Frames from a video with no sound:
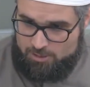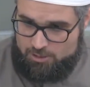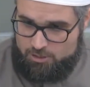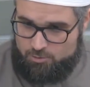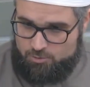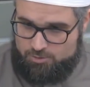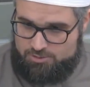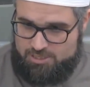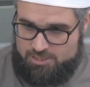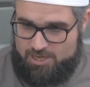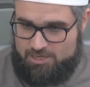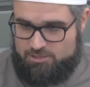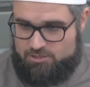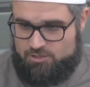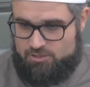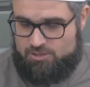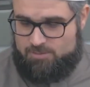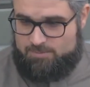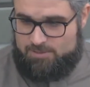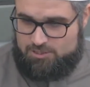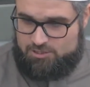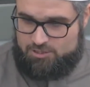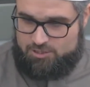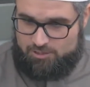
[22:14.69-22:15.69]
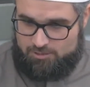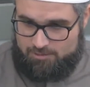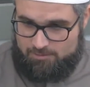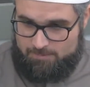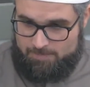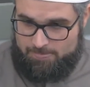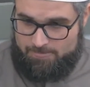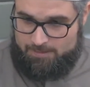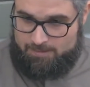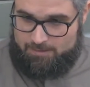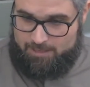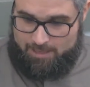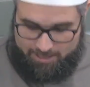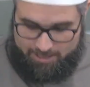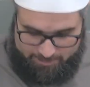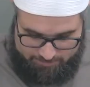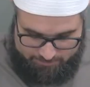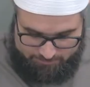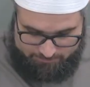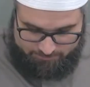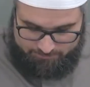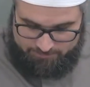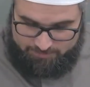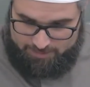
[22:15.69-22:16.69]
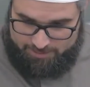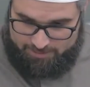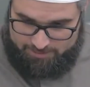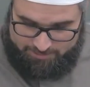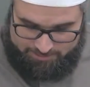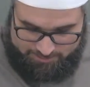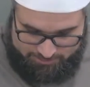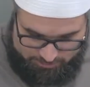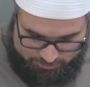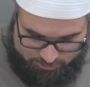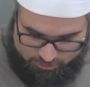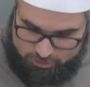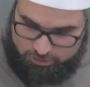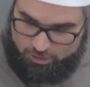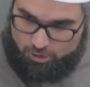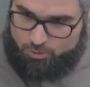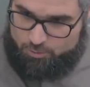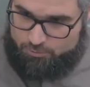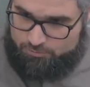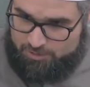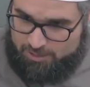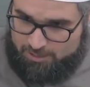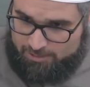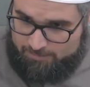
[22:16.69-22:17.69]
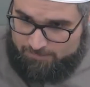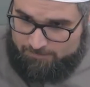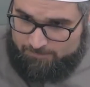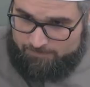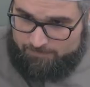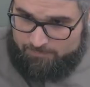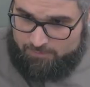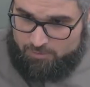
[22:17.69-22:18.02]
he used to enter the masjid and his clothing,